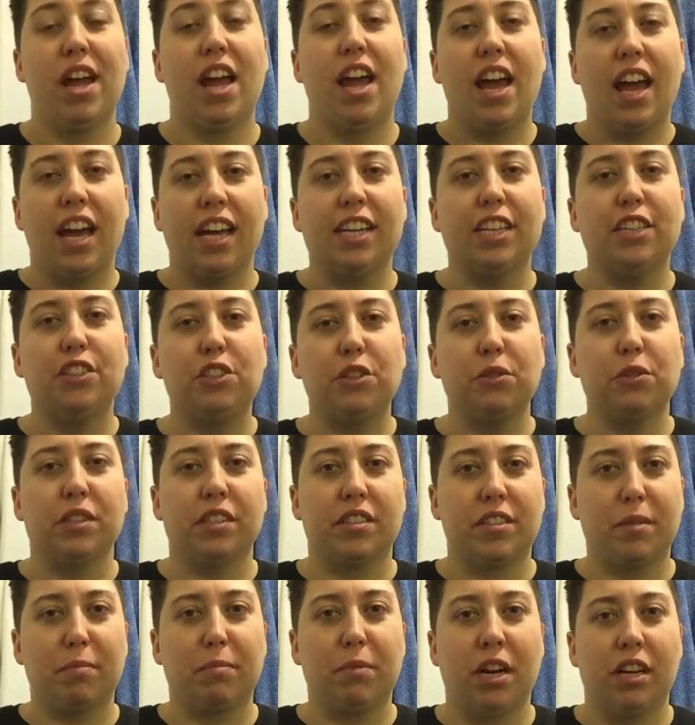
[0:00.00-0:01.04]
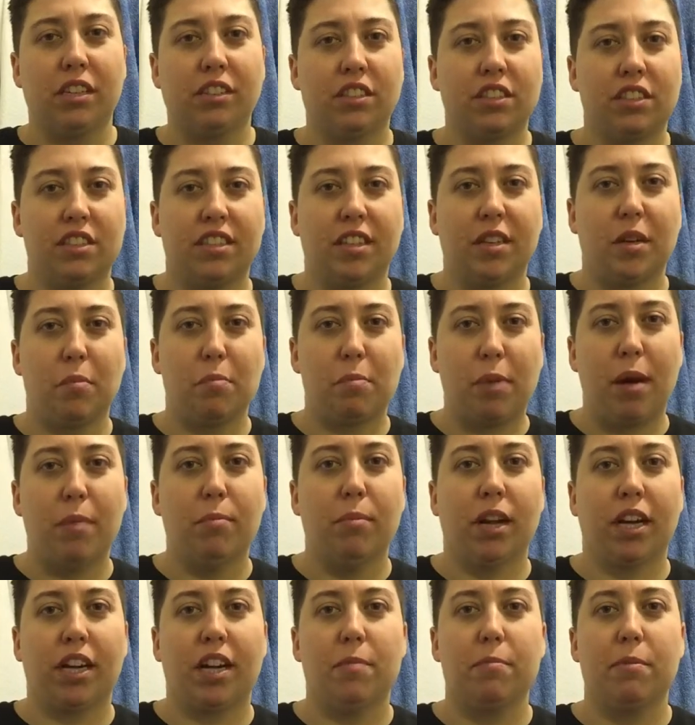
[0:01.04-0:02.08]
And I do it subconsciously in
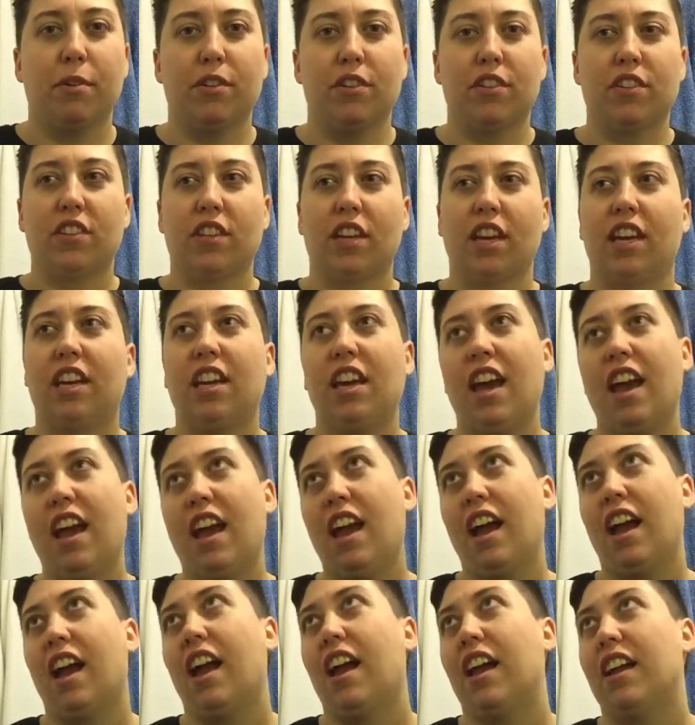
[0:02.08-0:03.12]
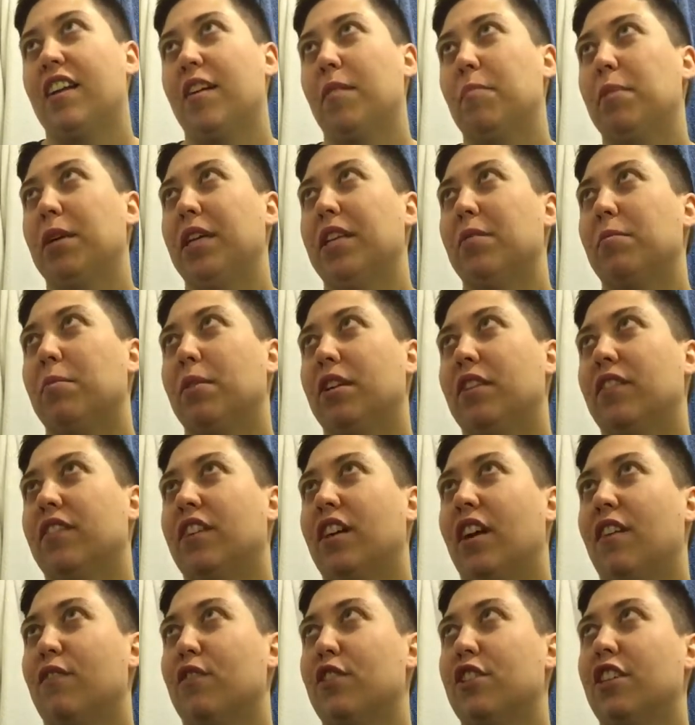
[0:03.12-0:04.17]
public. I'm always like, yeah, and I'll be in the middle of a
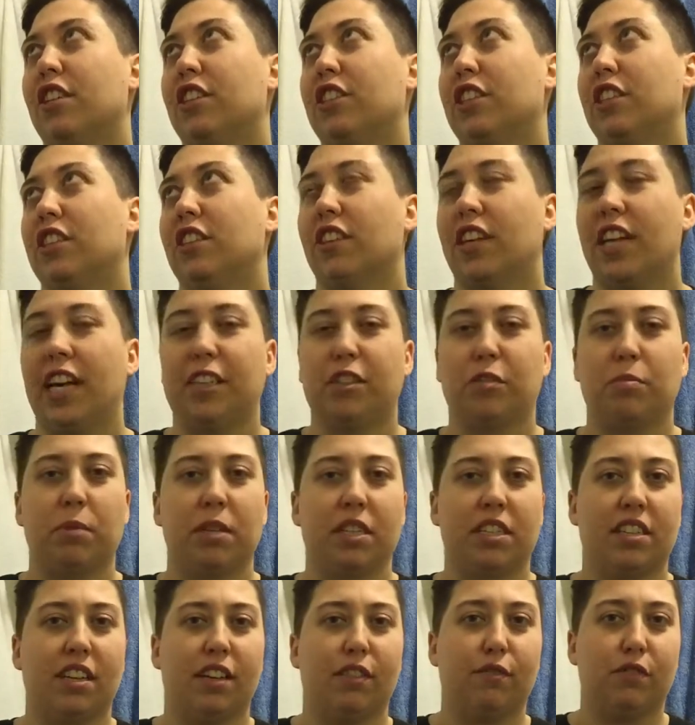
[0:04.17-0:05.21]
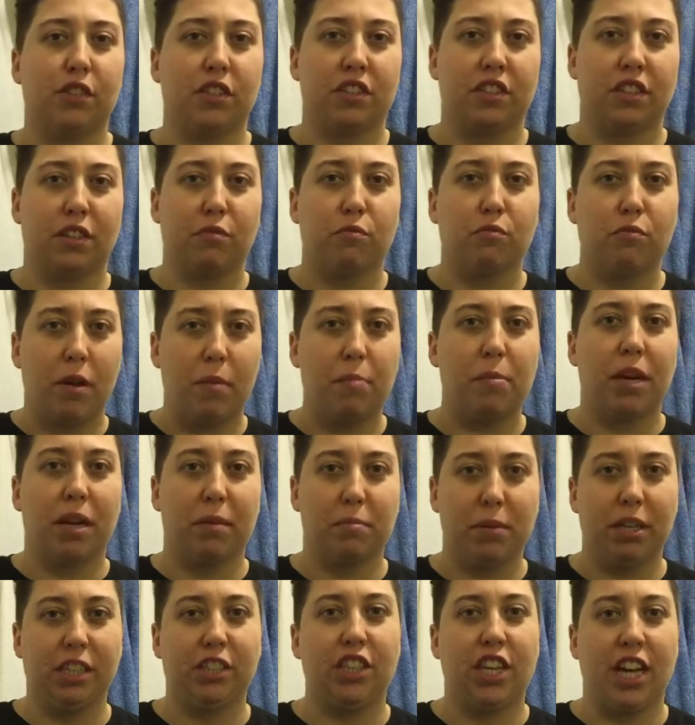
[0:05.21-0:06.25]
conversation and I'll catch myself just like rubbing
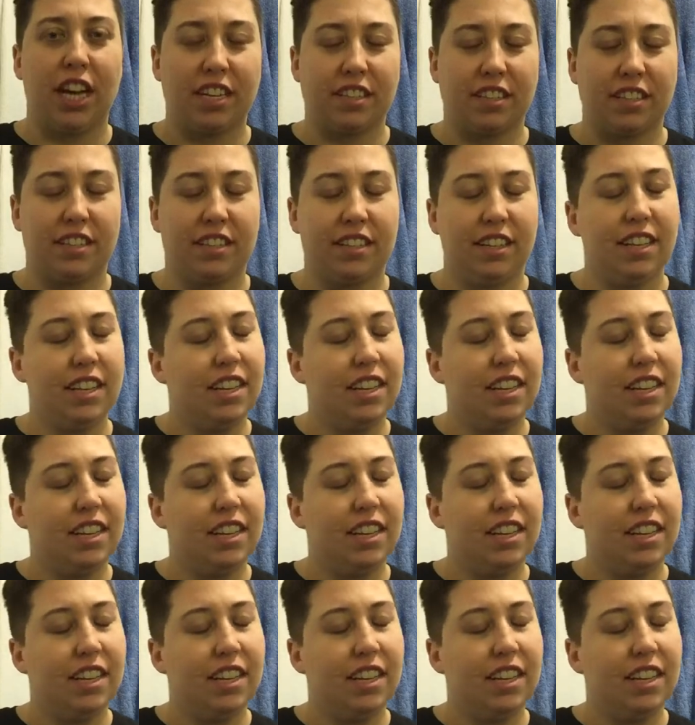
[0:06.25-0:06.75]
my chest.